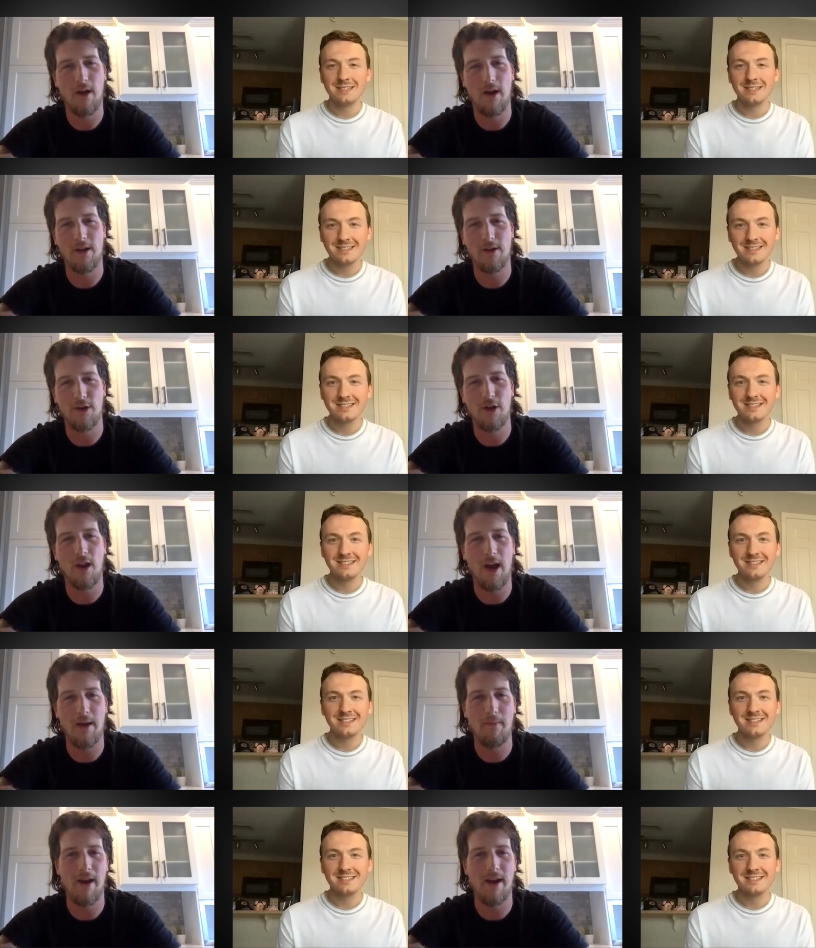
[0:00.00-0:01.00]
Speaker 1: Uh, good
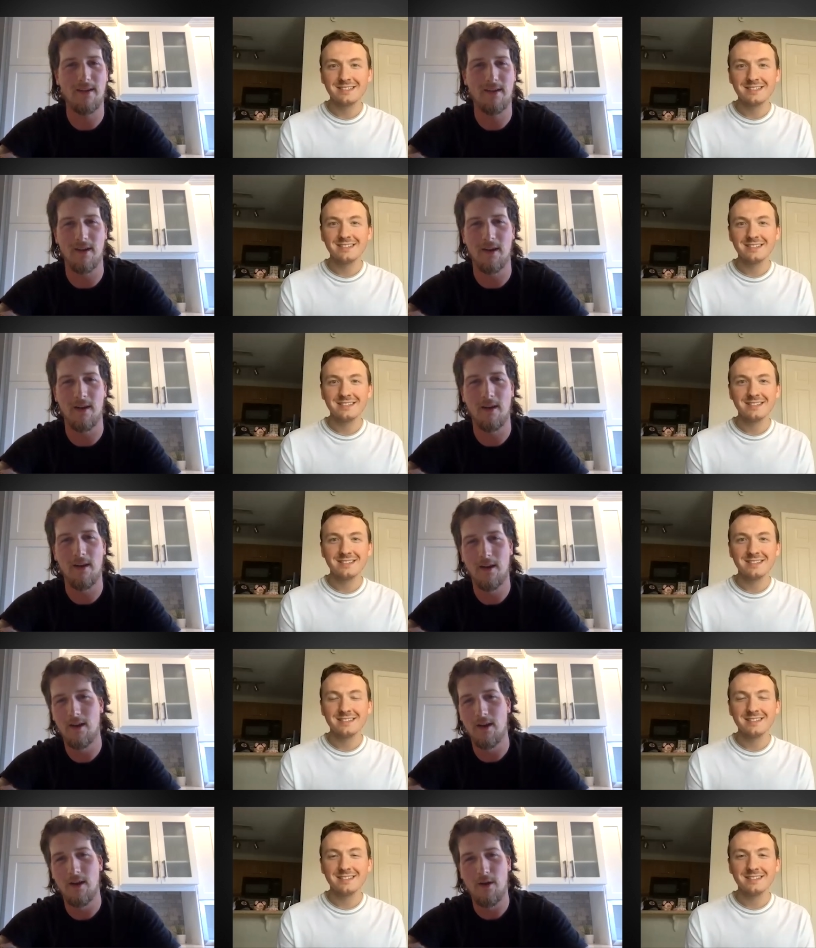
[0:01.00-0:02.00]
line mates and
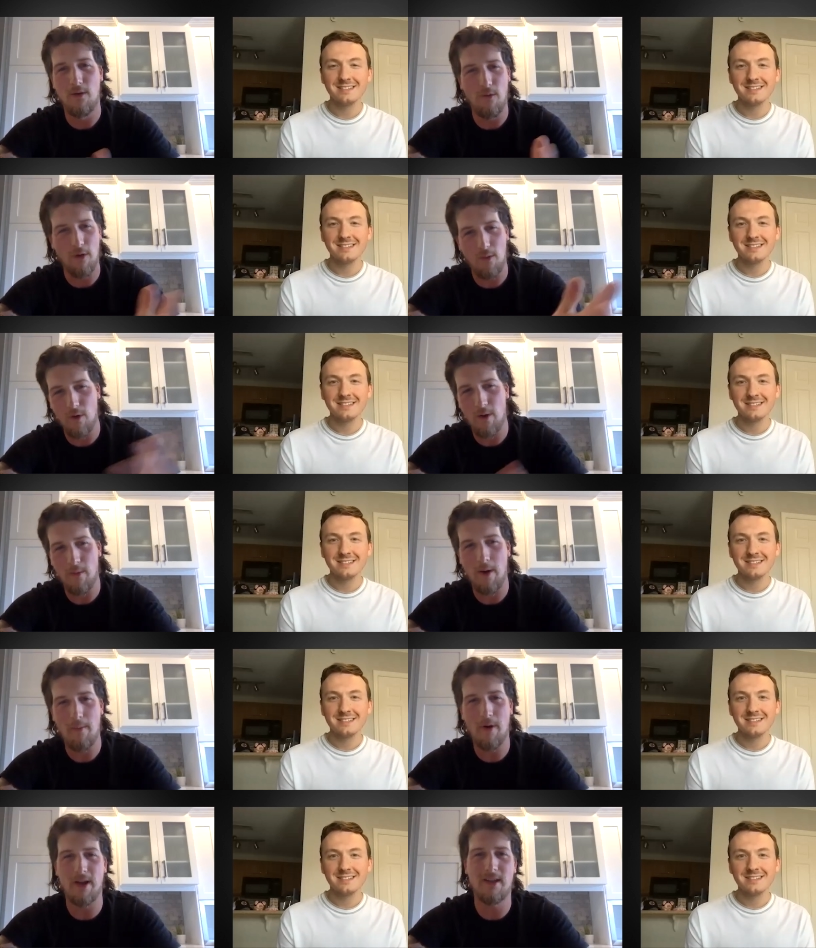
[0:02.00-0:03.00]
one, of
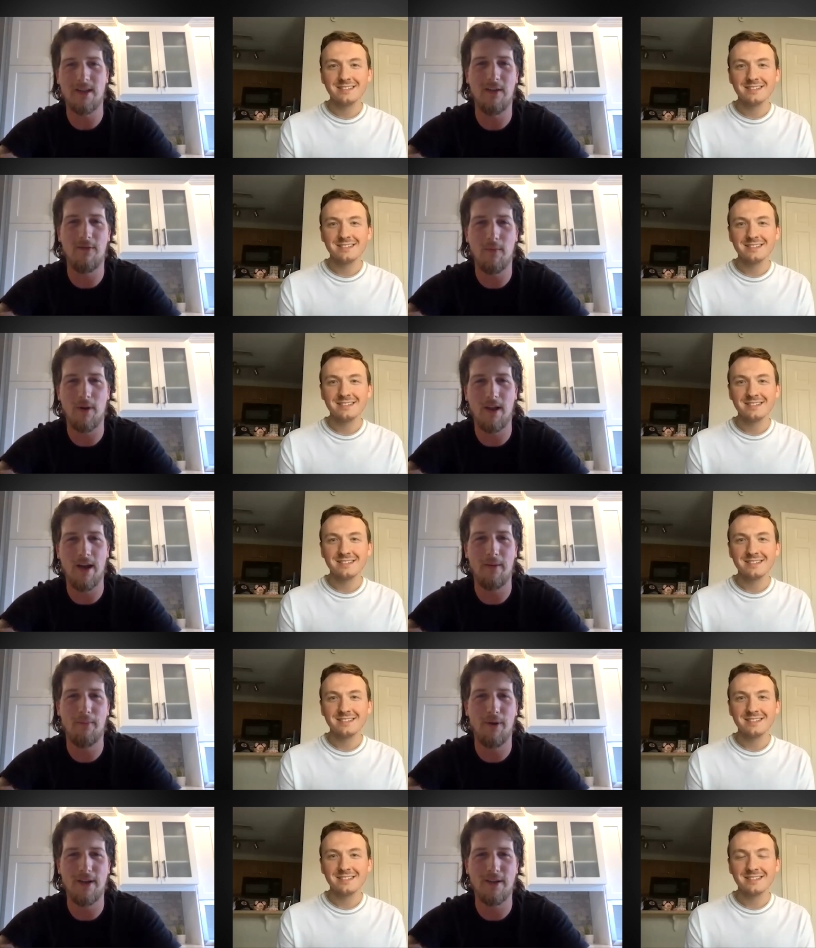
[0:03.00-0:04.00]
my buddies, Stephen
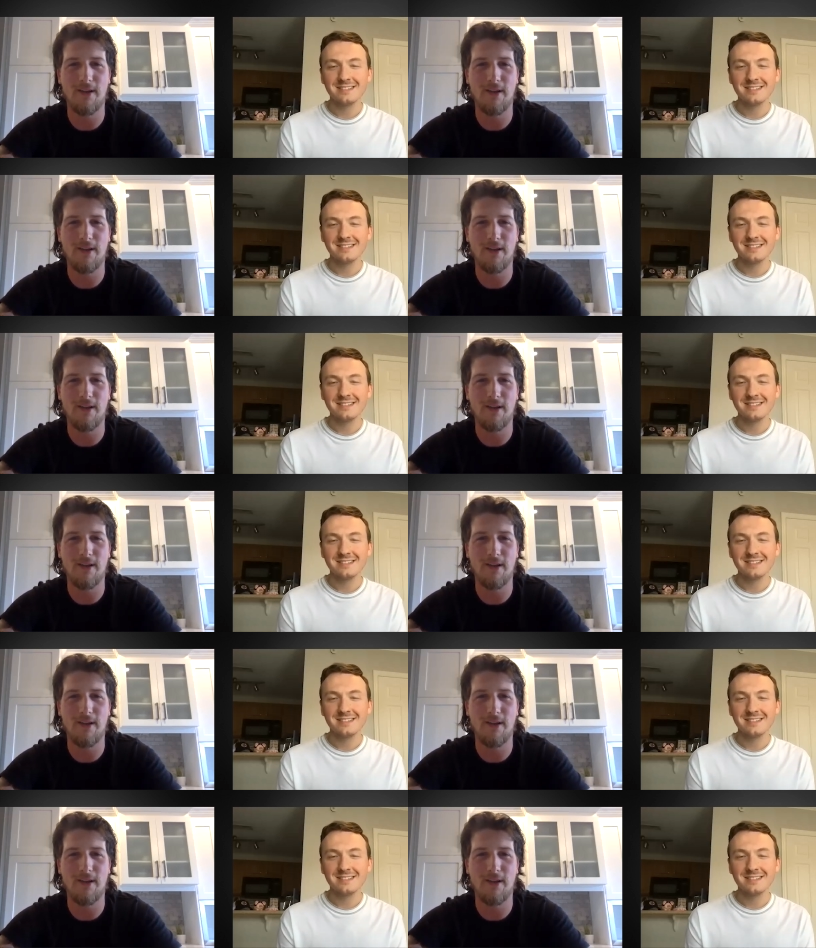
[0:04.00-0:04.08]
McLean, plays